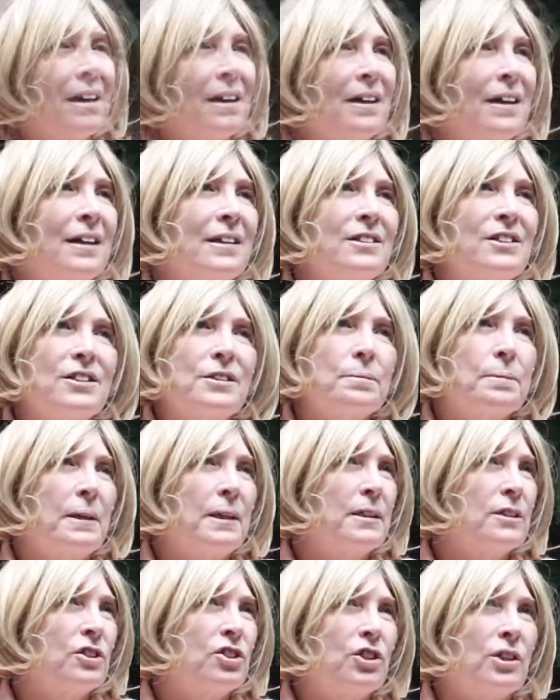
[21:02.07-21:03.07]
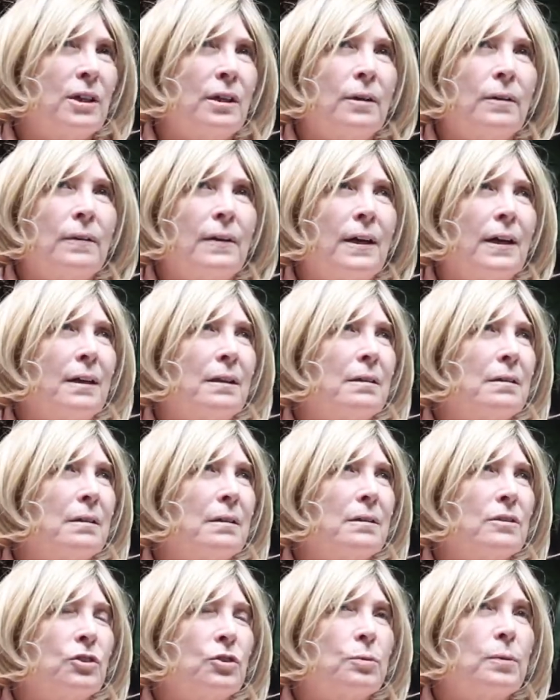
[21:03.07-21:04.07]
I just want to share that
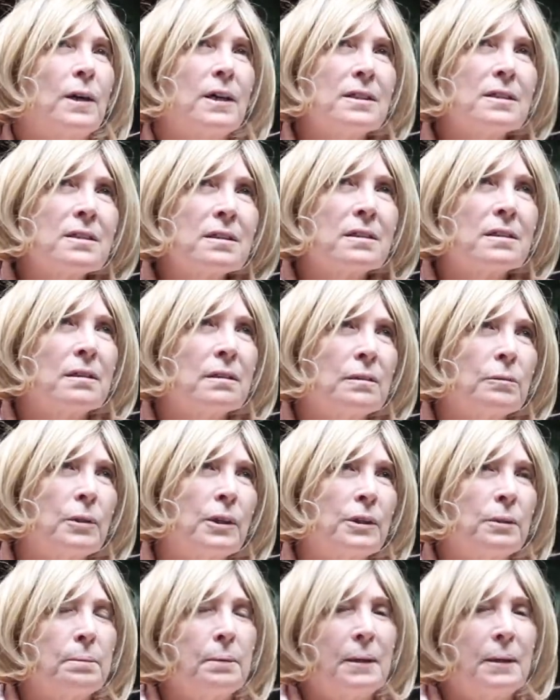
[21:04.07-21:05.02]
trust what your